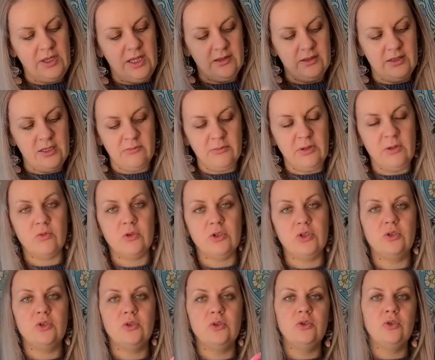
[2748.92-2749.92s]
Tell me, what
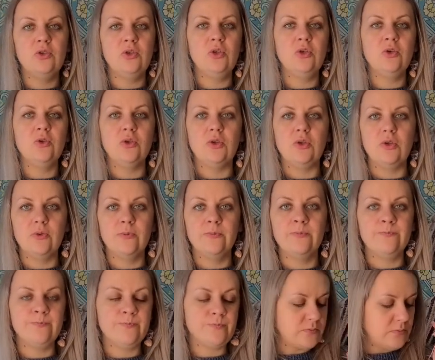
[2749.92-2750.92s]
do you do?
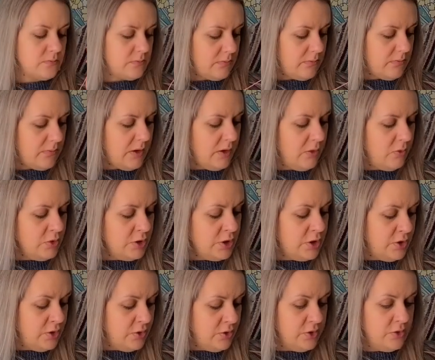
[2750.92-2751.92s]
What do
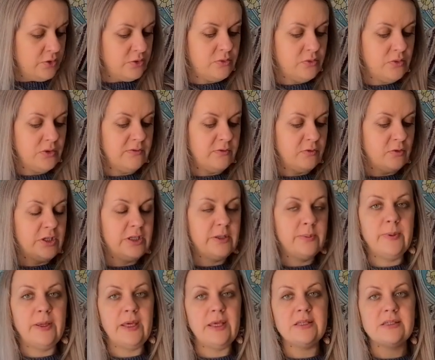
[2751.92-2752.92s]
you do to avoid
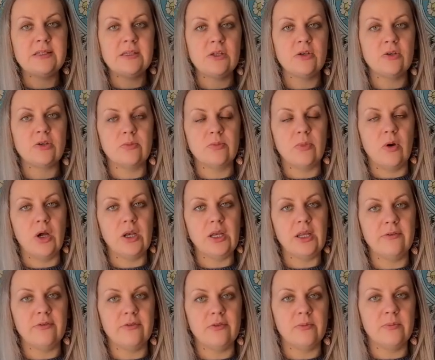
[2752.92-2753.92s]
pains in your body
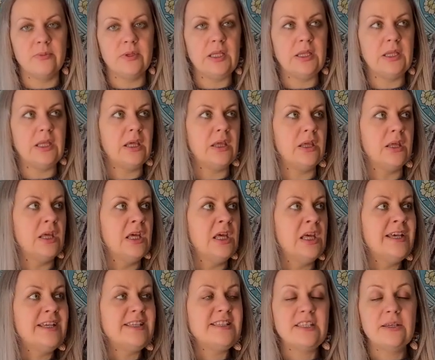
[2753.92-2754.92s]
from knitting?
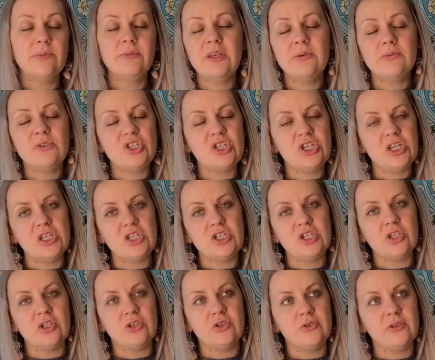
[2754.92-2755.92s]
Sometimes
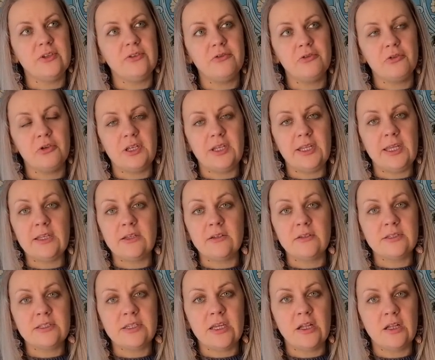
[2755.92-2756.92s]
changing to different
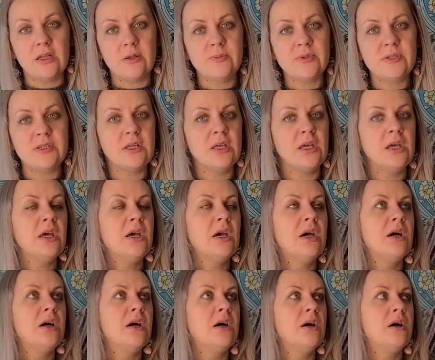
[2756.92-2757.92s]
needles helps.
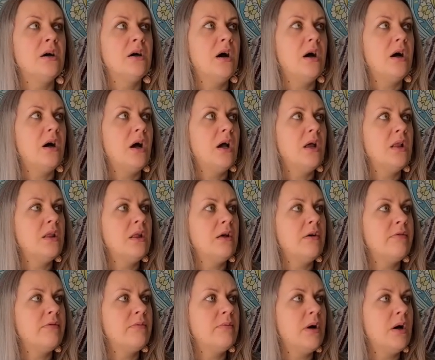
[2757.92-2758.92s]
I
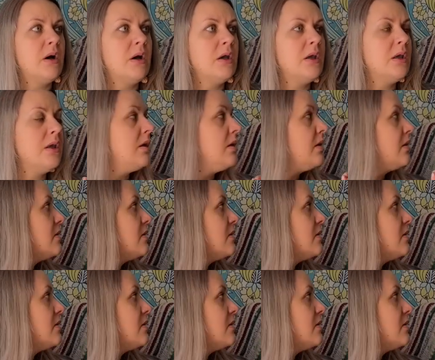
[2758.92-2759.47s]
love my